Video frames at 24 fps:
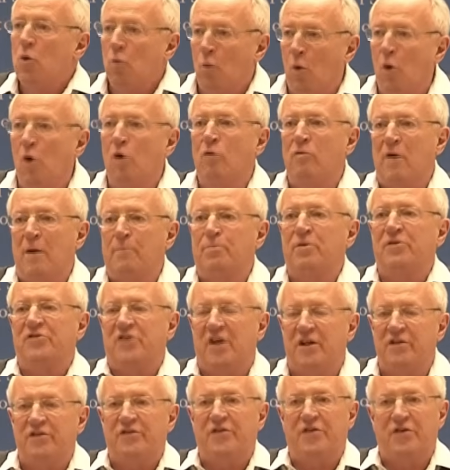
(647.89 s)
War
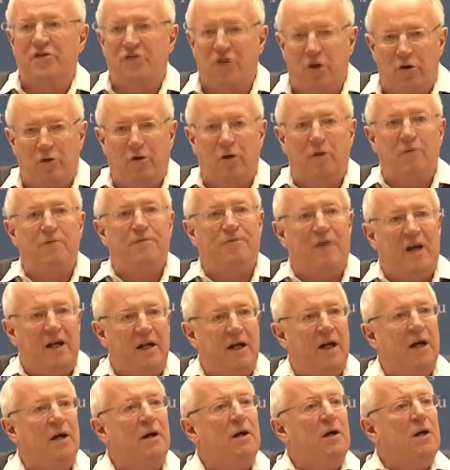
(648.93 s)
represents the total
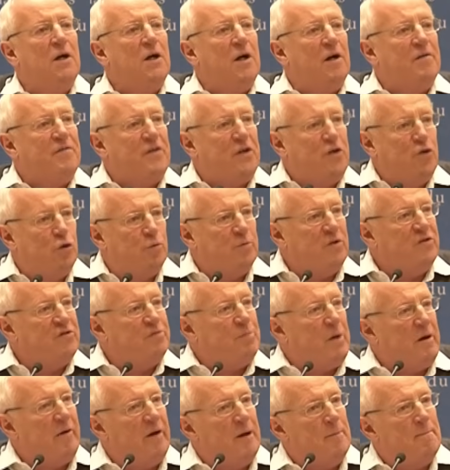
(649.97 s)
failure of the human
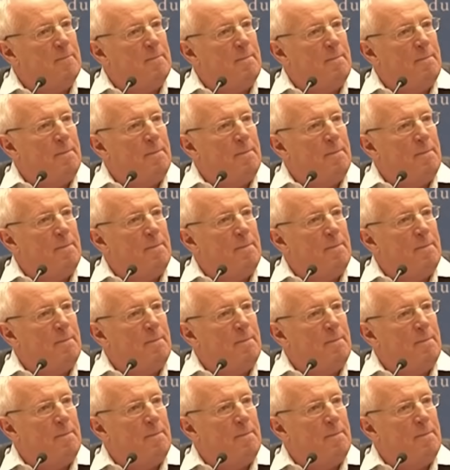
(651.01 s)
spirit.